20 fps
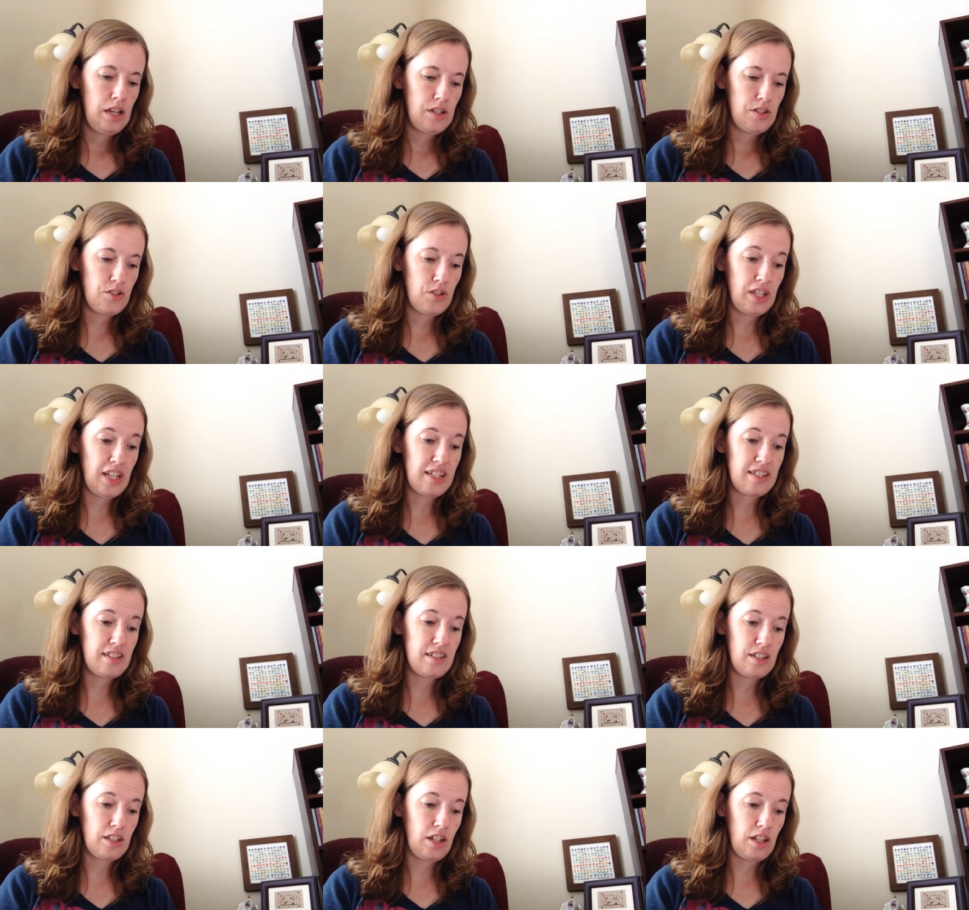So
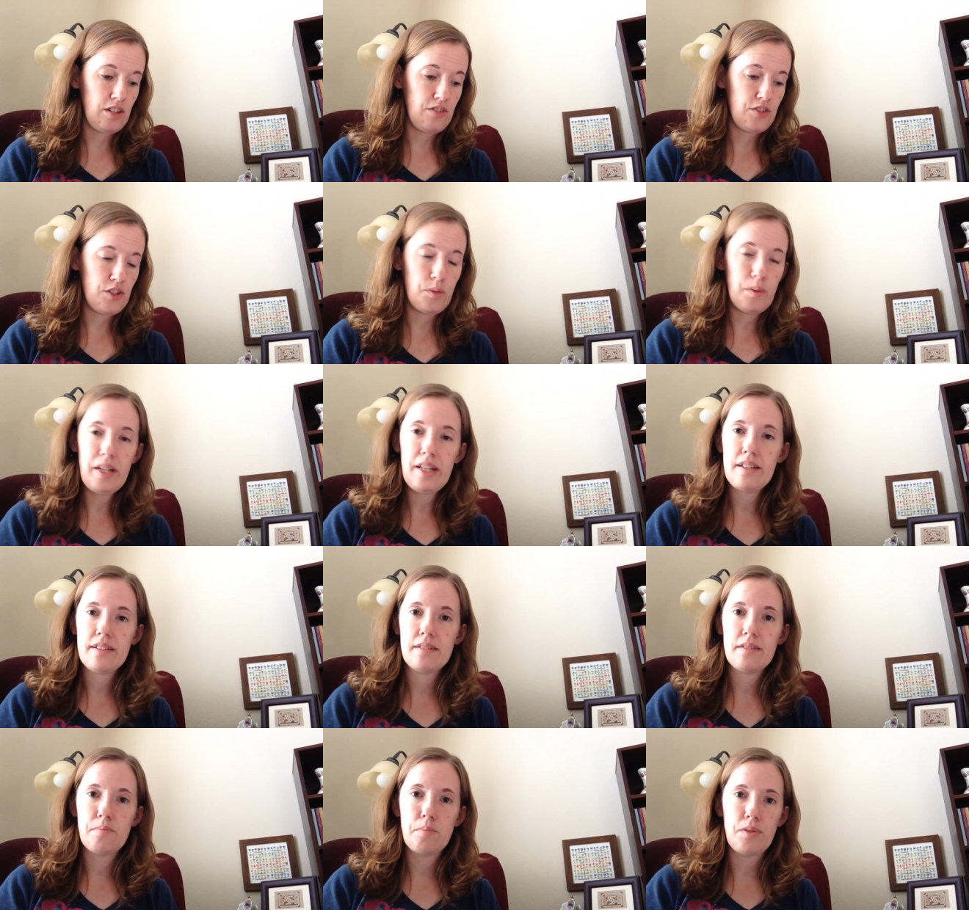that's got a few
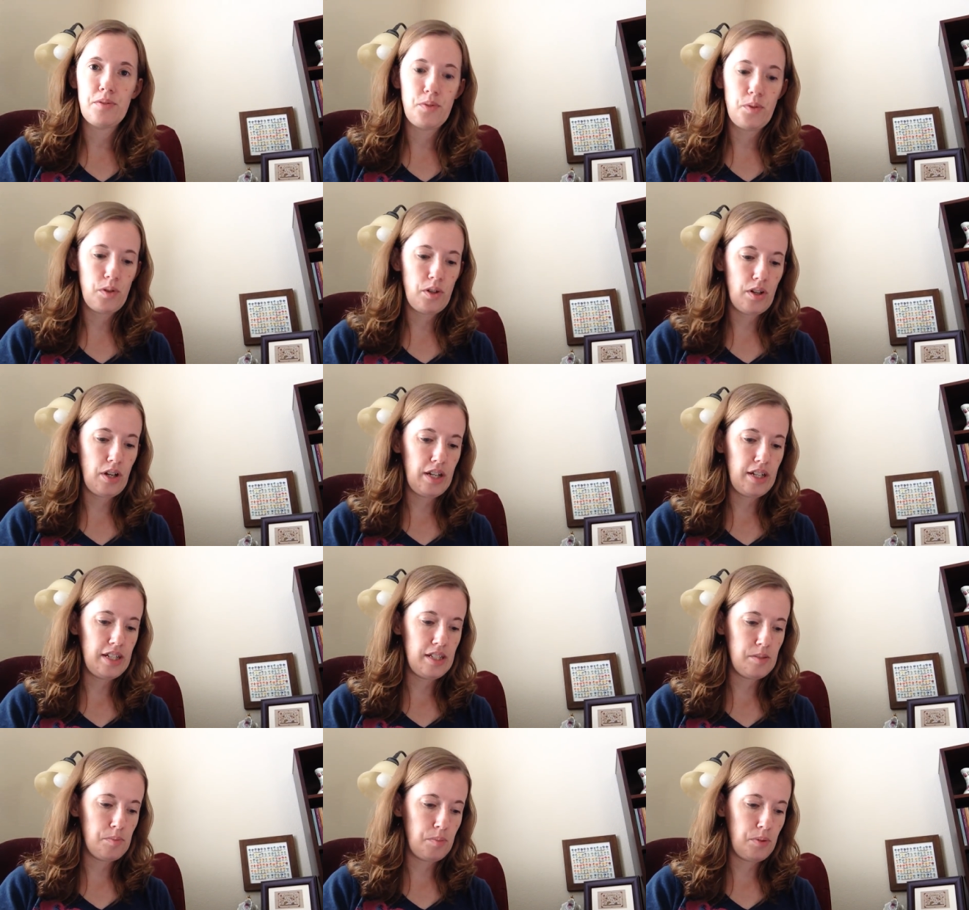weeks before I
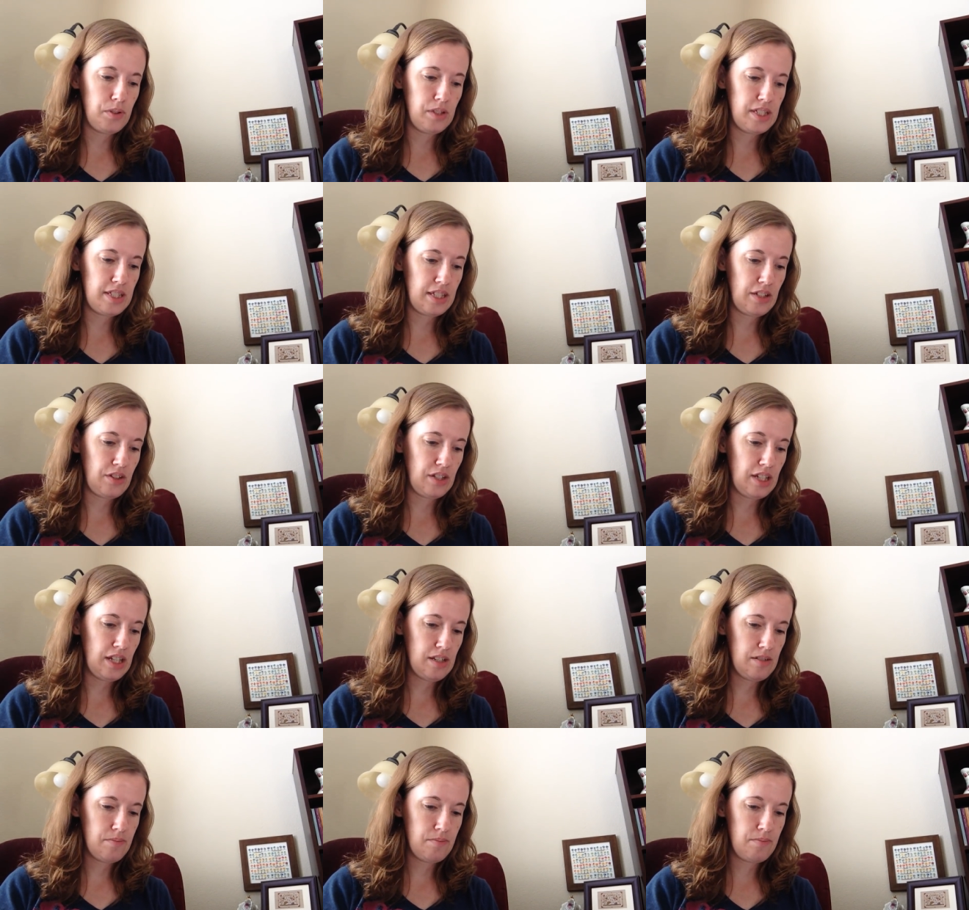need to pull this out
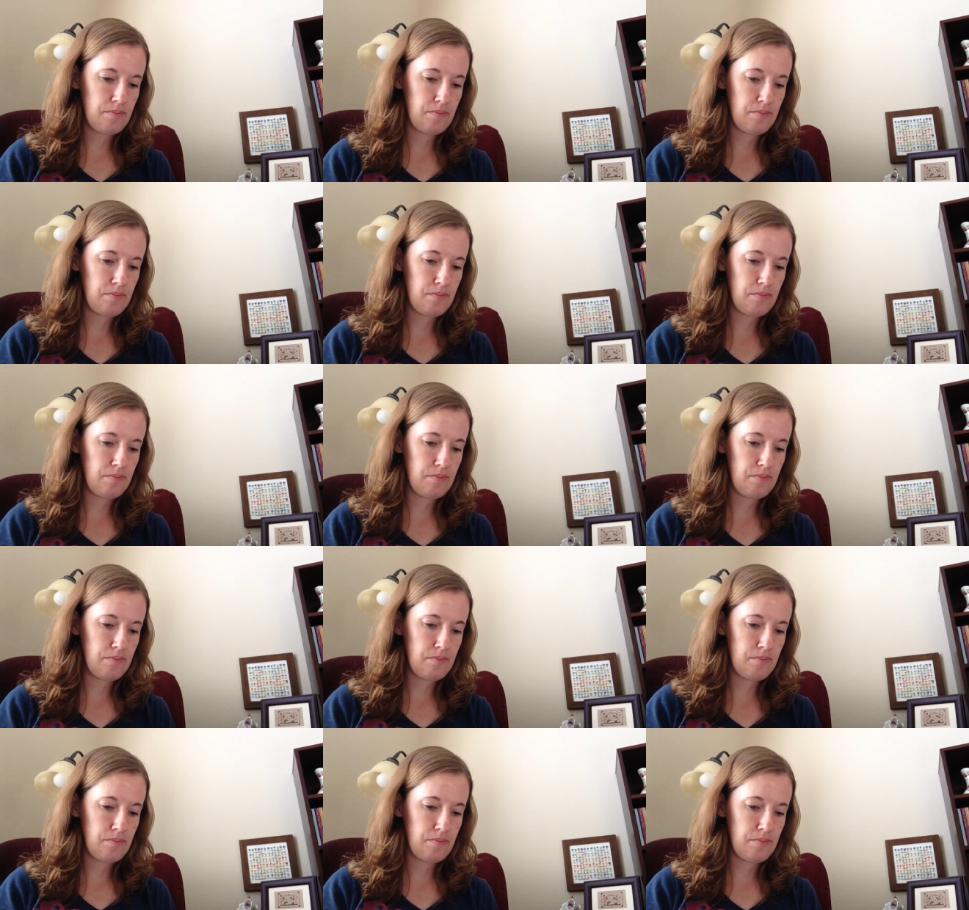again.